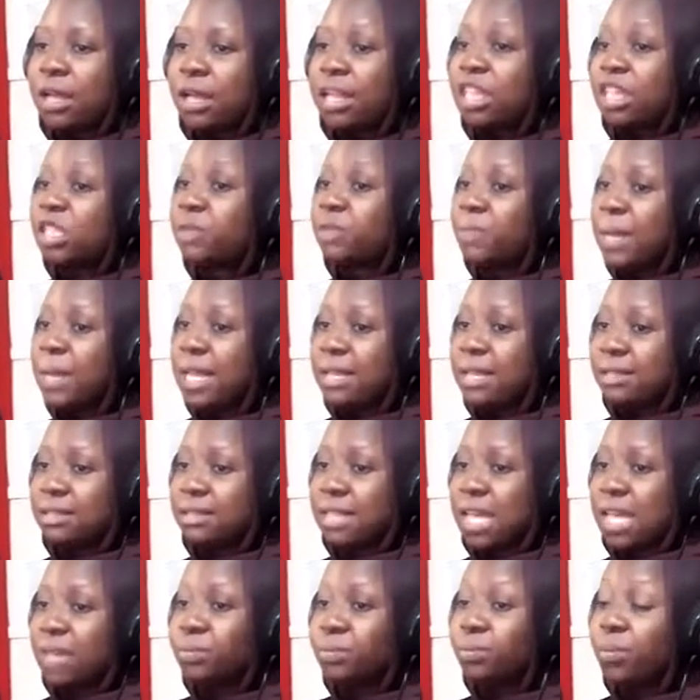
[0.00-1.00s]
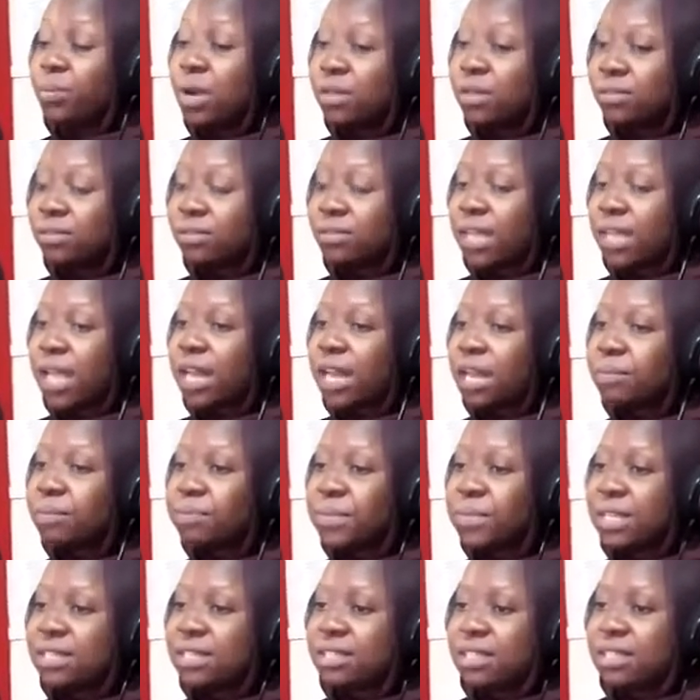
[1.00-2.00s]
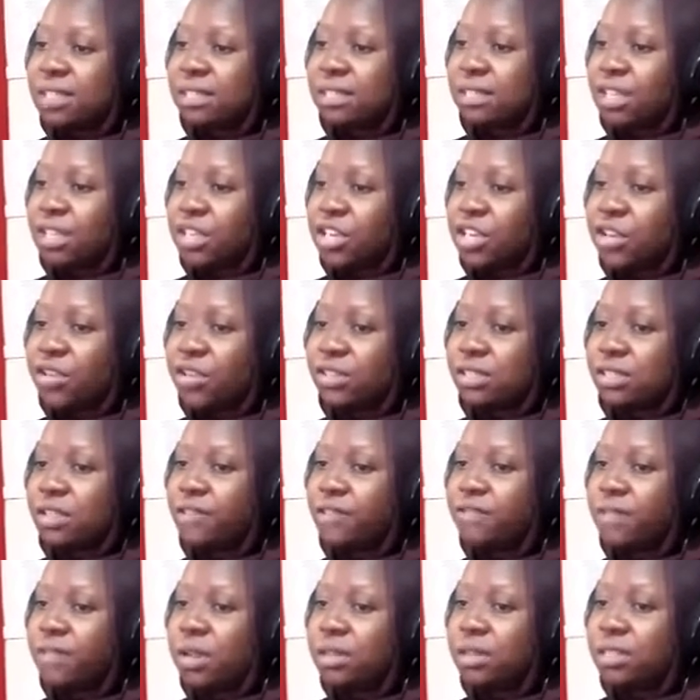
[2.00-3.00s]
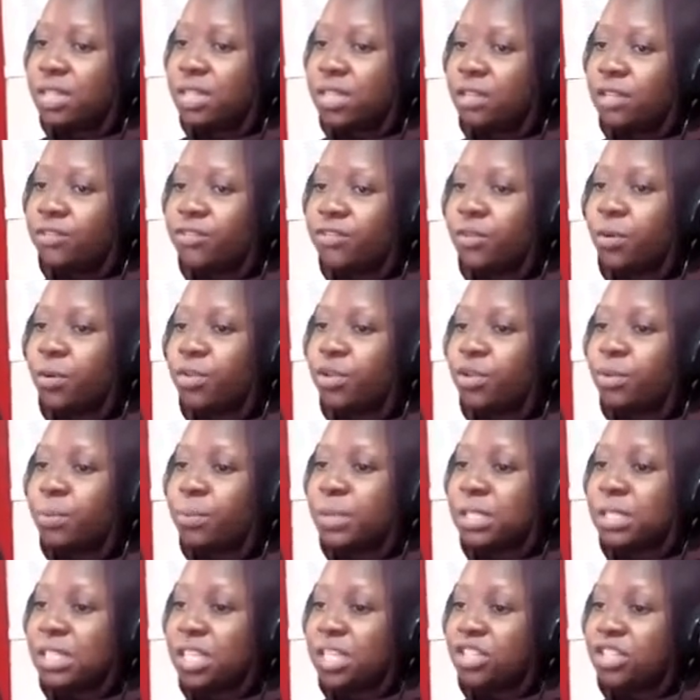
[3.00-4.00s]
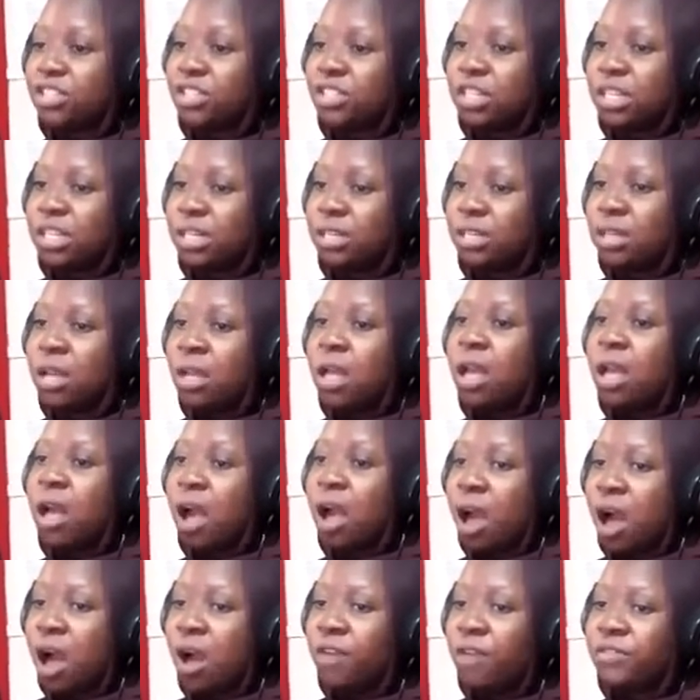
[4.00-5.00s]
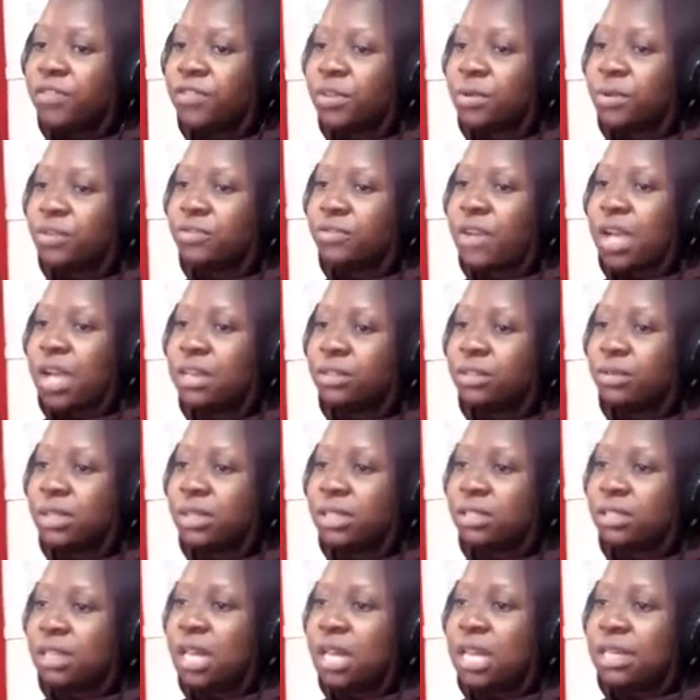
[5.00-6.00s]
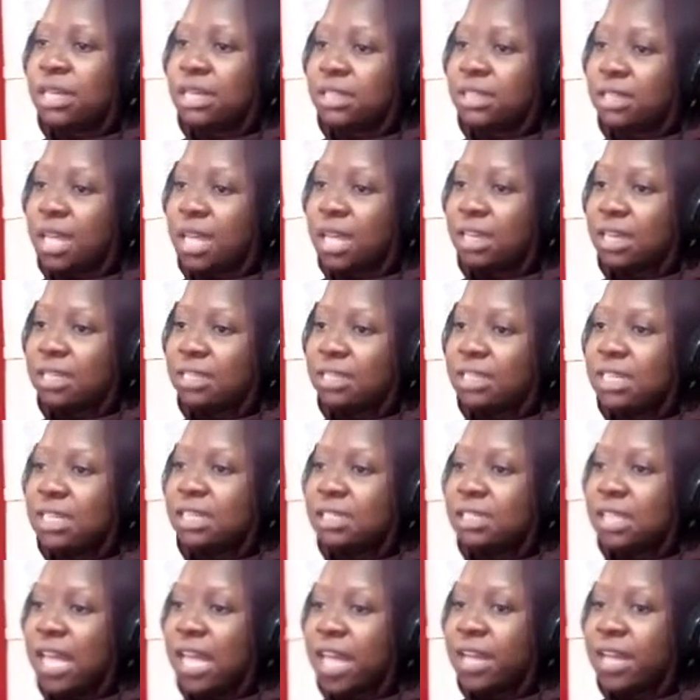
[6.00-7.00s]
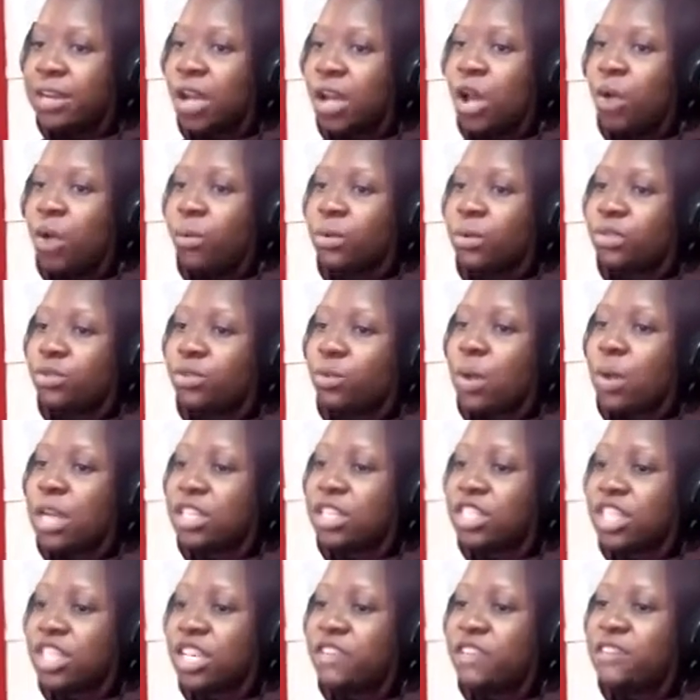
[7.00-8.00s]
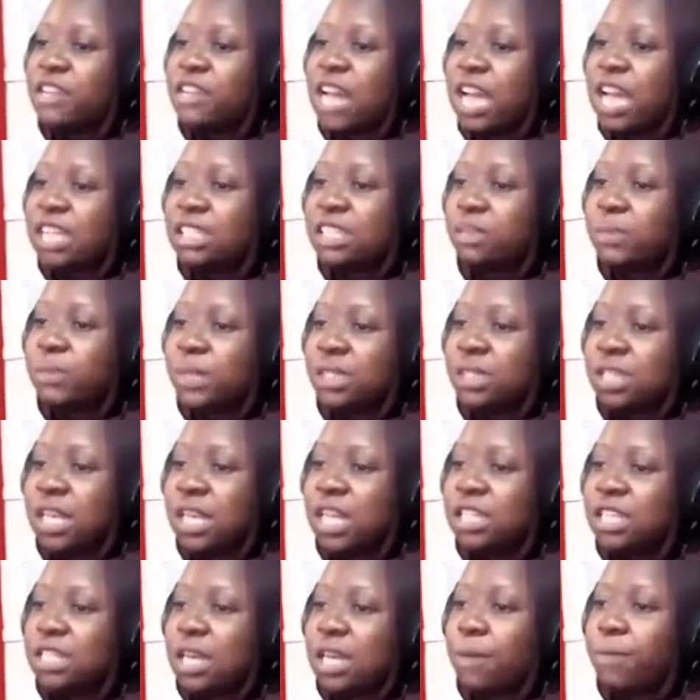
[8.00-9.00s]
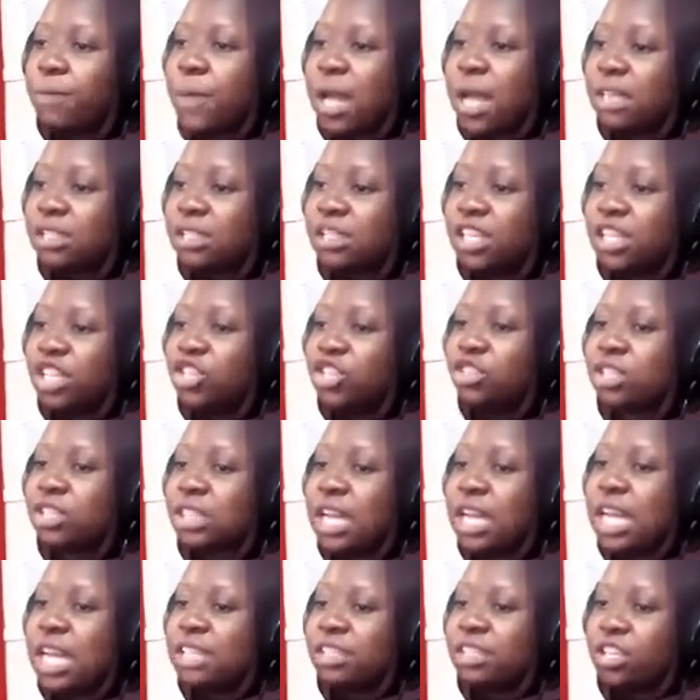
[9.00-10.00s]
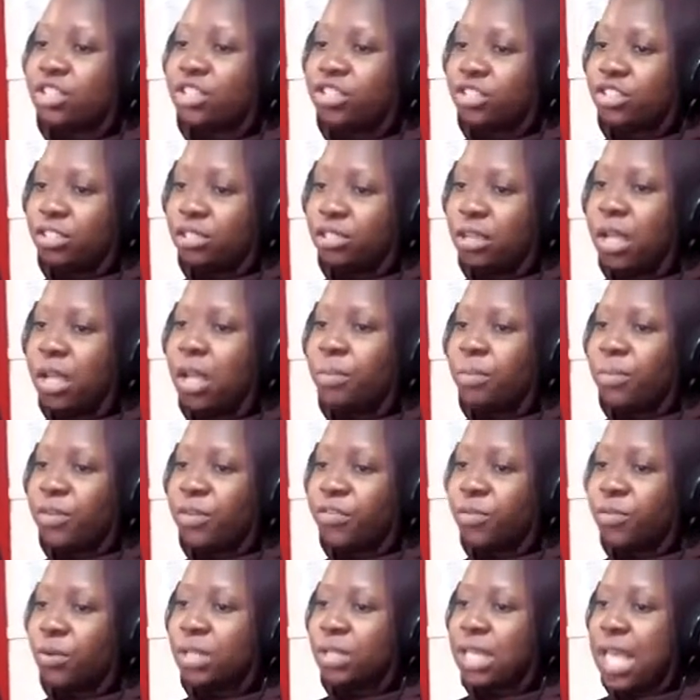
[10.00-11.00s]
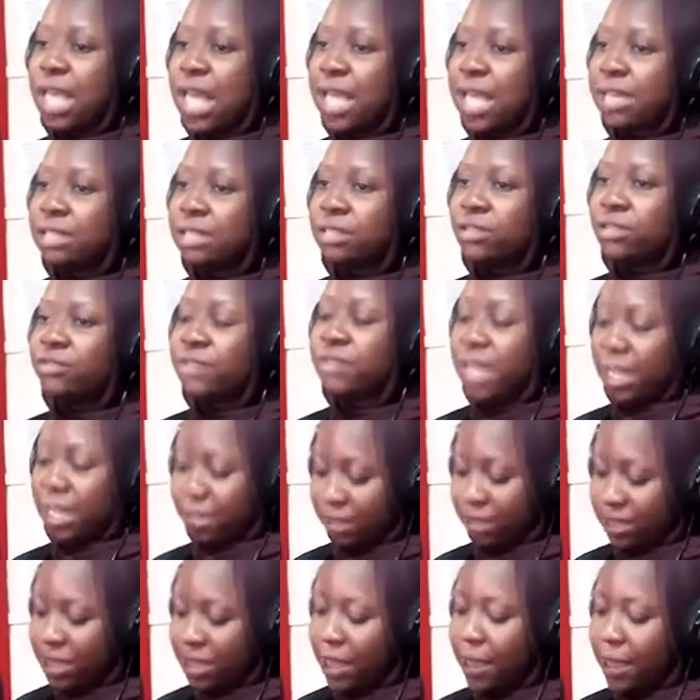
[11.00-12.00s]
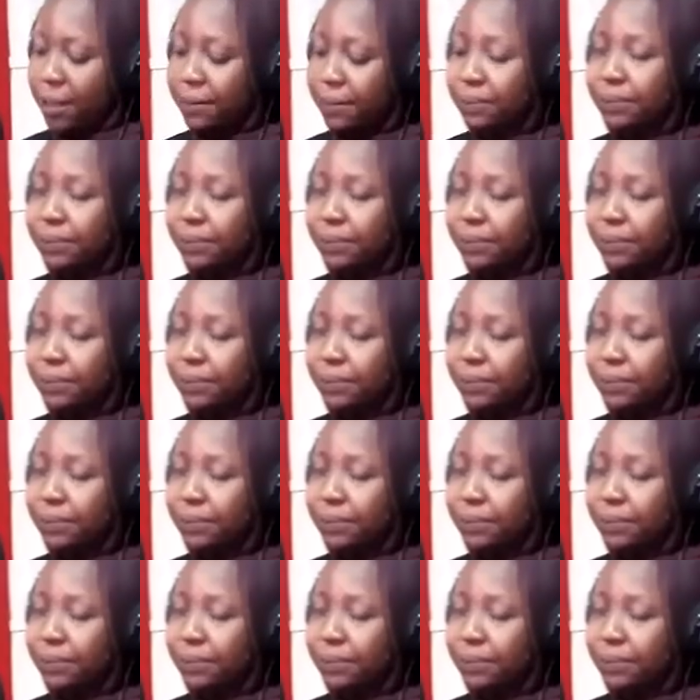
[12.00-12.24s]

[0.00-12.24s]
and explains that once NNPC secures the funding for the repositioning of the refineries, the target, he said, was to achieve 90% capacity utilization before the end of next year.